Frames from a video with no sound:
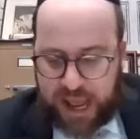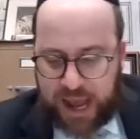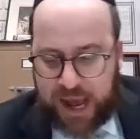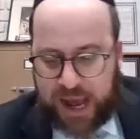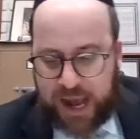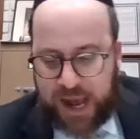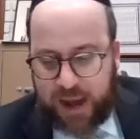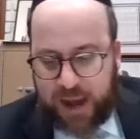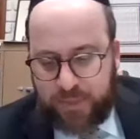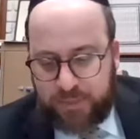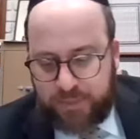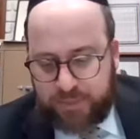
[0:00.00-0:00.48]

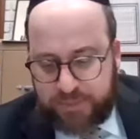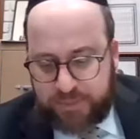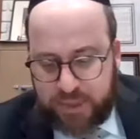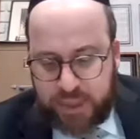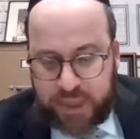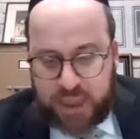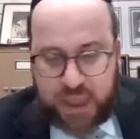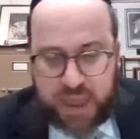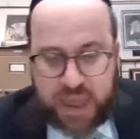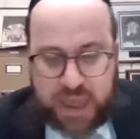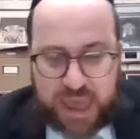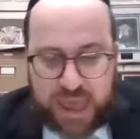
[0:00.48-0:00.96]
Um,
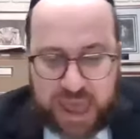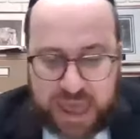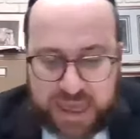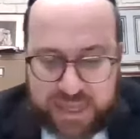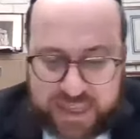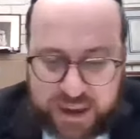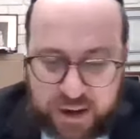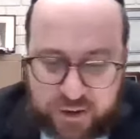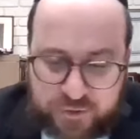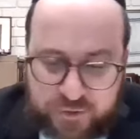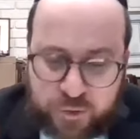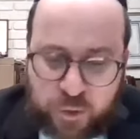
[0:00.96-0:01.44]

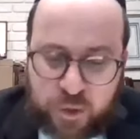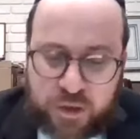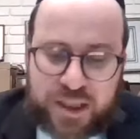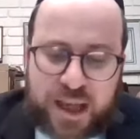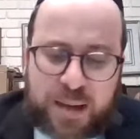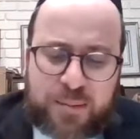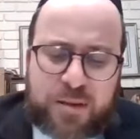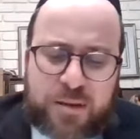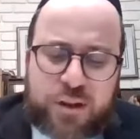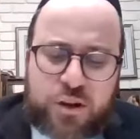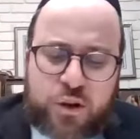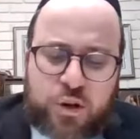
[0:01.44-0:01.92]
and therefore,
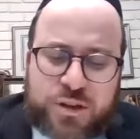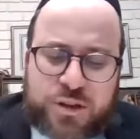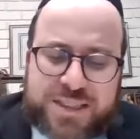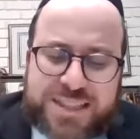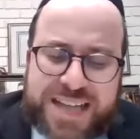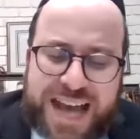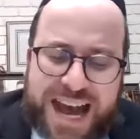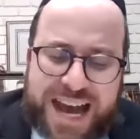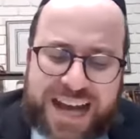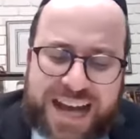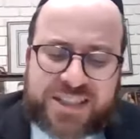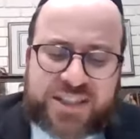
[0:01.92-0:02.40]

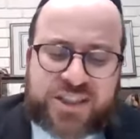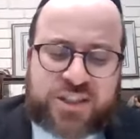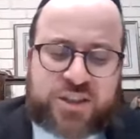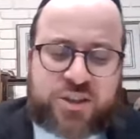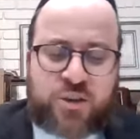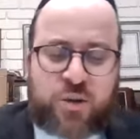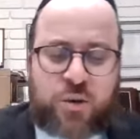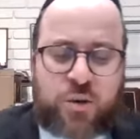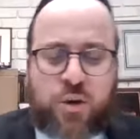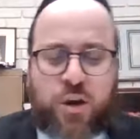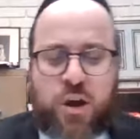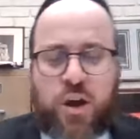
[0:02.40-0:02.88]

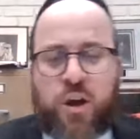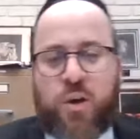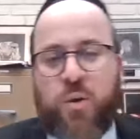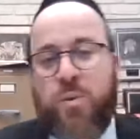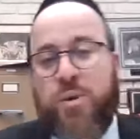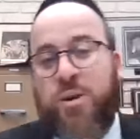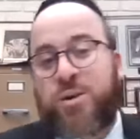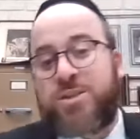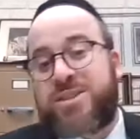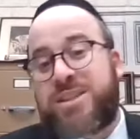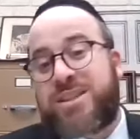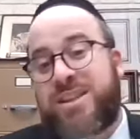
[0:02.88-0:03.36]
asku.
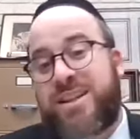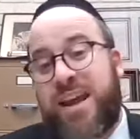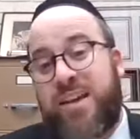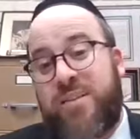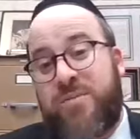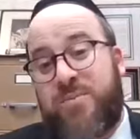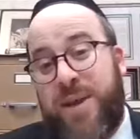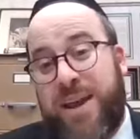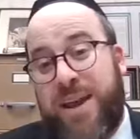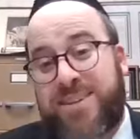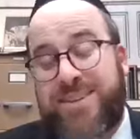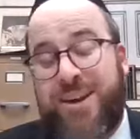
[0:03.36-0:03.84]
We don't sit the night
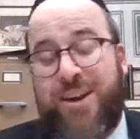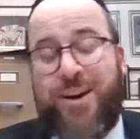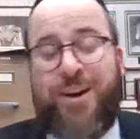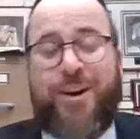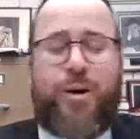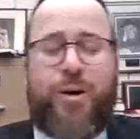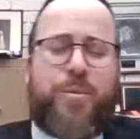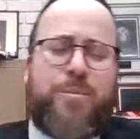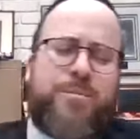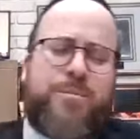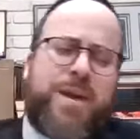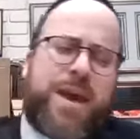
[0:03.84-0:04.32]
of Pesach.
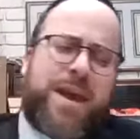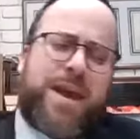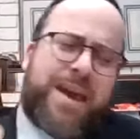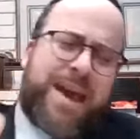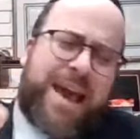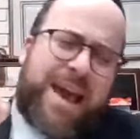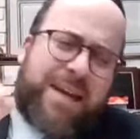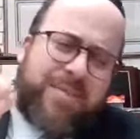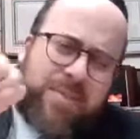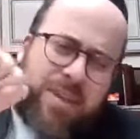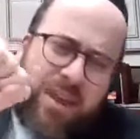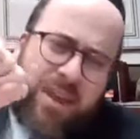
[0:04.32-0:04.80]
Oh,
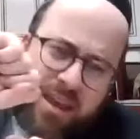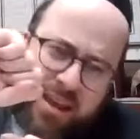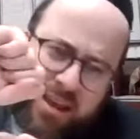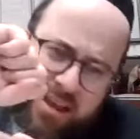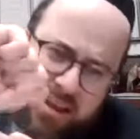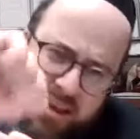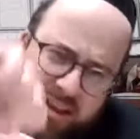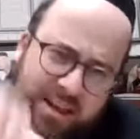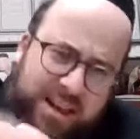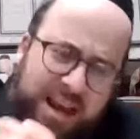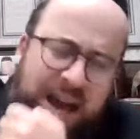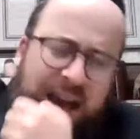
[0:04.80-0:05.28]

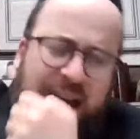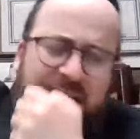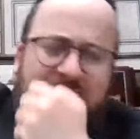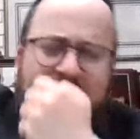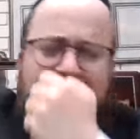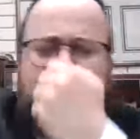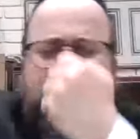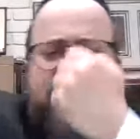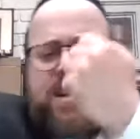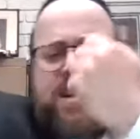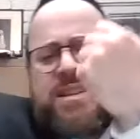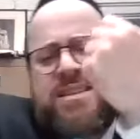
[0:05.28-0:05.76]

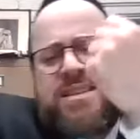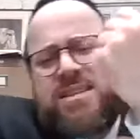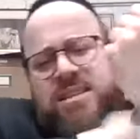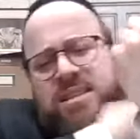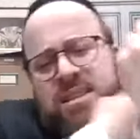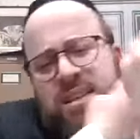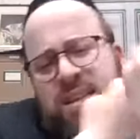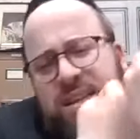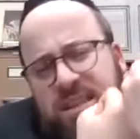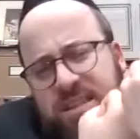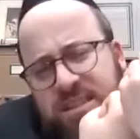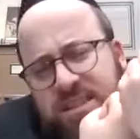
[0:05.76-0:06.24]
God is
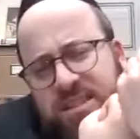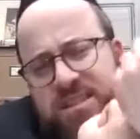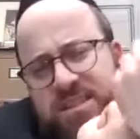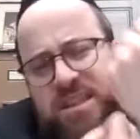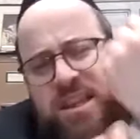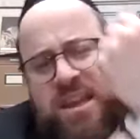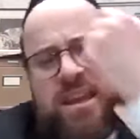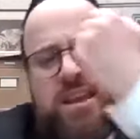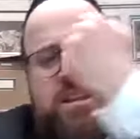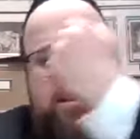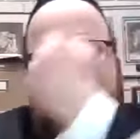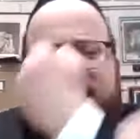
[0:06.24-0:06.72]
this
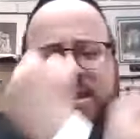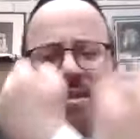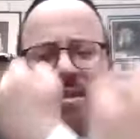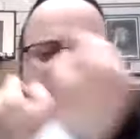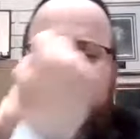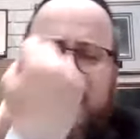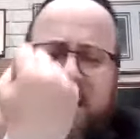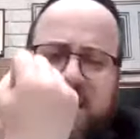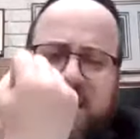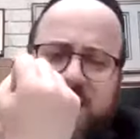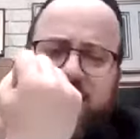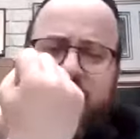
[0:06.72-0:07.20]
and
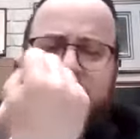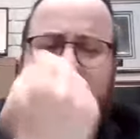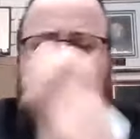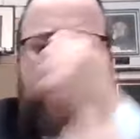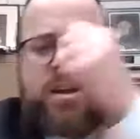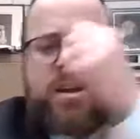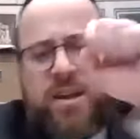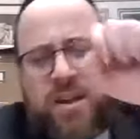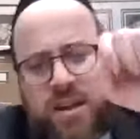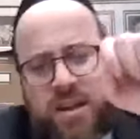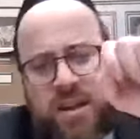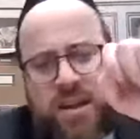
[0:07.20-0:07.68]
that,
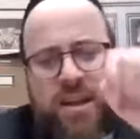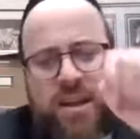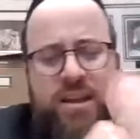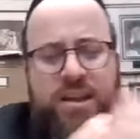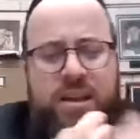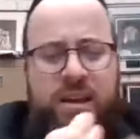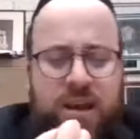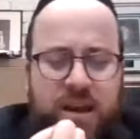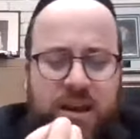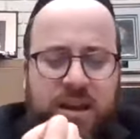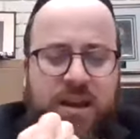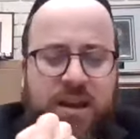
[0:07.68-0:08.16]

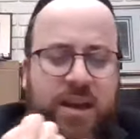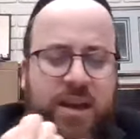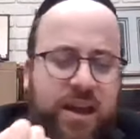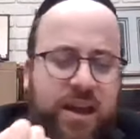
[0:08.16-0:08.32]
uh,